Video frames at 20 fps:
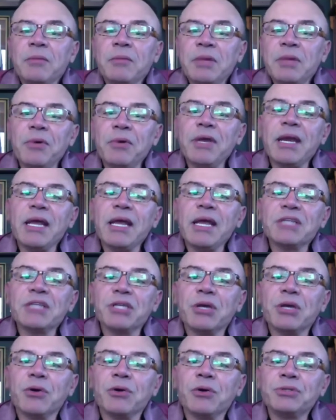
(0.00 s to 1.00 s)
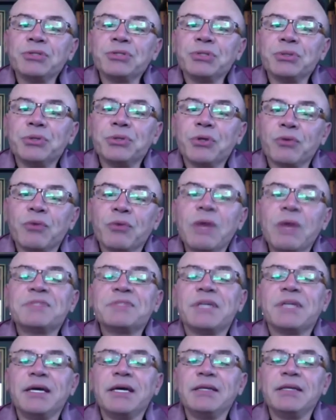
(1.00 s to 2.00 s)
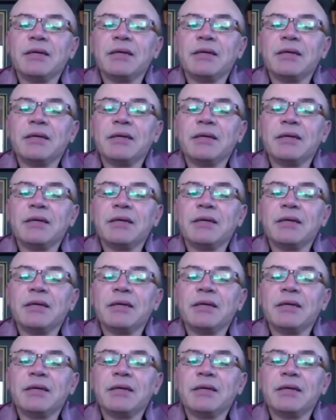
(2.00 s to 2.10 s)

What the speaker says: People can actually go to your website,